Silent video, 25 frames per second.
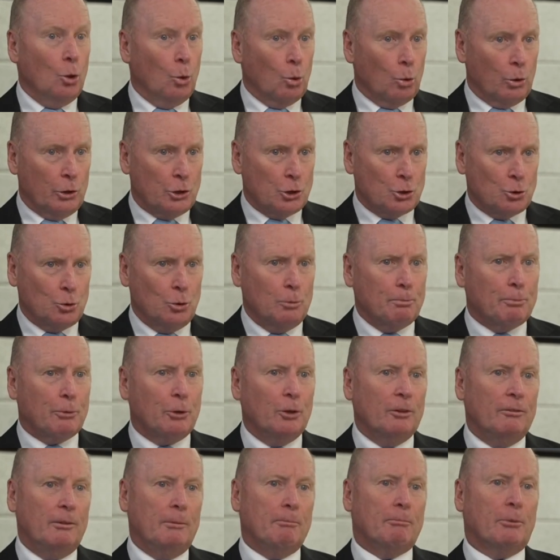or it should
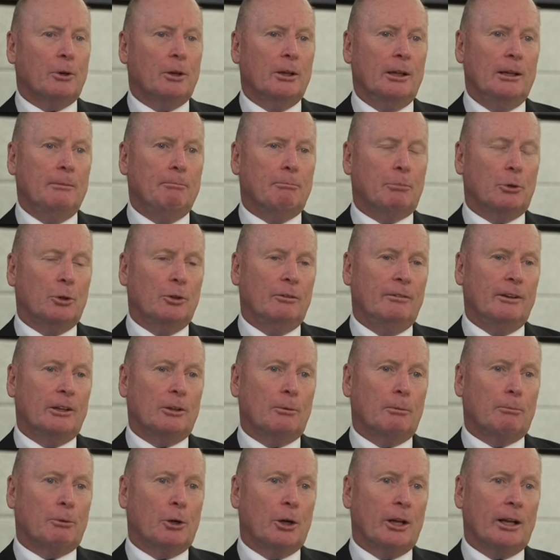prove imp- improving
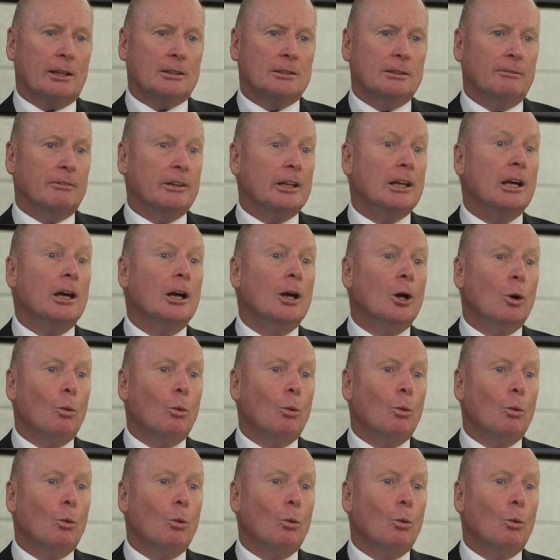productivity.